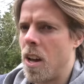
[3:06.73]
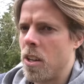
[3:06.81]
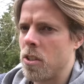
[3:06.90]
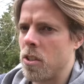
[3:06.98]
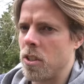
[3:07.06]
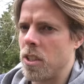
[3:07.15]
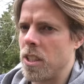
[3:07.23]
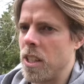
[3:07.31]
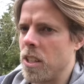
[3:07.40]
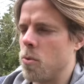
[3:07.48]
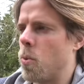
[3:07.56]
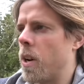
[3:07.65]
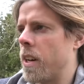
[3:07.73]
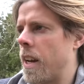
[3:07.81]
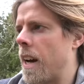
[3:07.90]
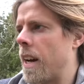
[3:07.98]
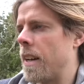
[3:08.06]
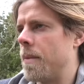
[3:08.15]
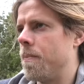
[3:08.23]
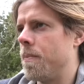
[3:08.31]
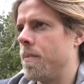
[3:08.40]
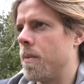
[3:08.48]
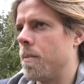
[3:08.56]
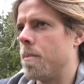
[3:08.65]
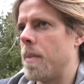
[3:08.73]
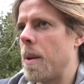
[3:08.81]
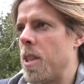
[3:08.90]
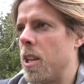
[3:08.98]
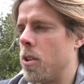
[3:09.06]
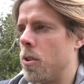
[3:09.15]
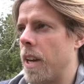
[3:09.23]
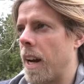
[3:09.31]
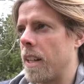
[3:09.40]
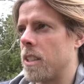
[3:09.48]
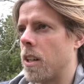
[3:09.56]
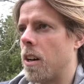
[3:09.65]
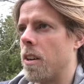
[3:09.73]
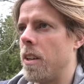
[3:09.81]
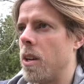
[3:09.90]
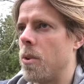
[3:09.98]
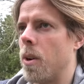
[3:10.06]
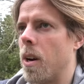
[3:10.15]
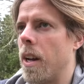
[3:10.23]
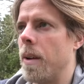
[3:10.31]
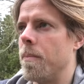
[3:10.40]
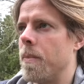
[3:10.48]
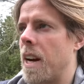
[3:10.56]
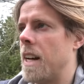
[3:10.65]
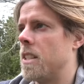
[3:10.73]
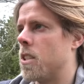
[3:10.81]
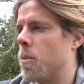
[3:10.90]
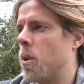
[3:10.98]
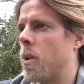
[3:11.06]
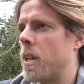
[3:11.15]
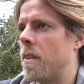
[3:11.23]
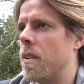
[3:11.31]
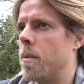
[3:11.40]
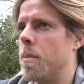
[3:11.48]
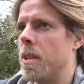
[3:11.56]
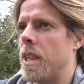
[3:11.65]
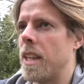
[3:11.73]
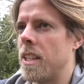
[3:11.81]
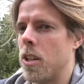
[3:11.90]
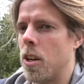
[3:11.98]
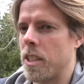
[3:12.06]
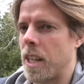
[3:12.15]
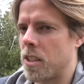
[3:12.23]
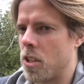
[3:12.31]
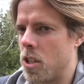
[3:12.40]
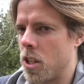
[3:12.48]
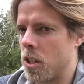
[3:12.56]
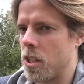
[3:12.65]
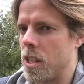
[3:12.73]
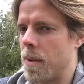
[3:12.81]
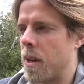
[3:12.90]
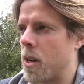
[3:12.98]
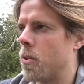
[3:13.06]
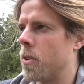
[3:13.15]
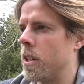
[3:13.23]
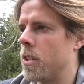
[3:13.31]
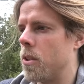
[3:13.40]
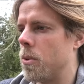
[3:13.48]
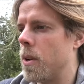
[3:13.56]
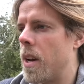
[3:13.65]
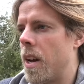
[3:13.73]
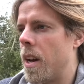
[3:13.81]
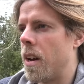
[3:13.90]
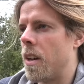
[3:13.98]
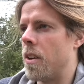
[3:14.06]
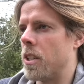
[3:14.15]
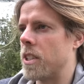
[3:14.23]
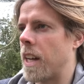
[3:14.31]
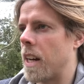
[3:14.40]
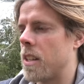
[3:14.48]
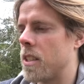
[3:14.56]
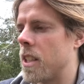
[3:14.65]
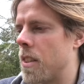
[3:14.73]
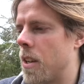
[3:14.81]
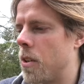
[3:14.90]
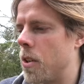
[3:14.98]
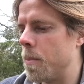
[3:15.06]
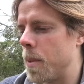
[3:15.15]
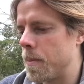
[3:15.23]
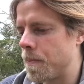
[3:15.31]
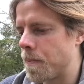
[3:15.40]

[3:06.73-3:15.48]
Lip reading: So she sees one guy, maybe the two guys are equally handsome or whatever, but then she also has to judge them according to their status in the group.